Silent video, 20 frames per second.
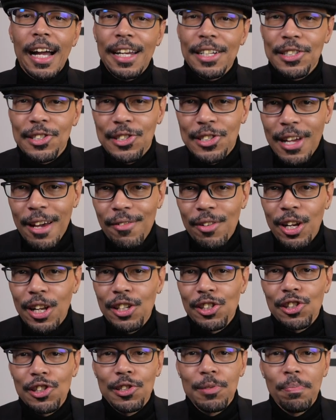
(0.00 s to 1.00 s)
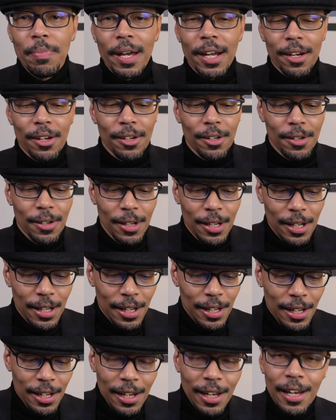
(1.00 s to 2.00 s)
7 inches bigger.
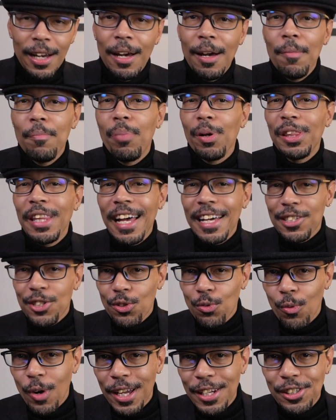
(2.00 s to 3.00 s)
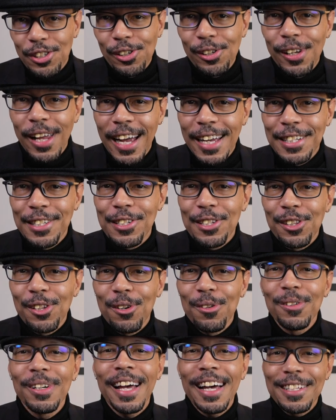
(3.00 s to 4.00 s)
But that's the way she likes it,
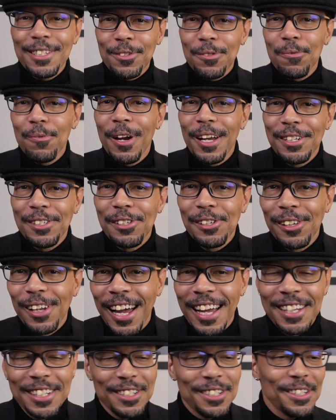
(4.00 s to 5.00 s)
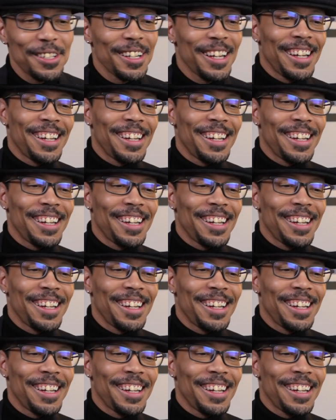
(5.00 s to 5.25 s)
though. That's the way she likes it.